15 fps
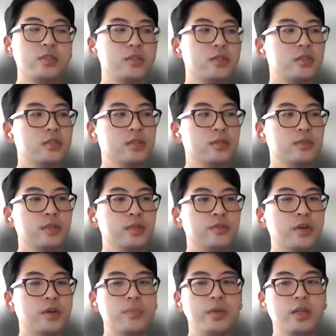it's,
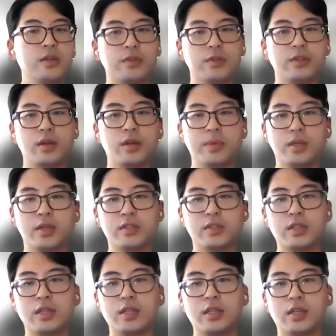It's very meaningful there
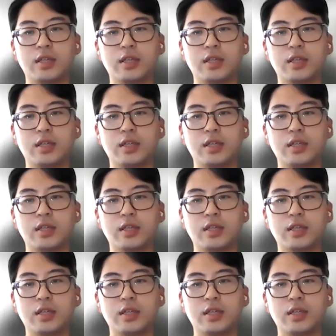because it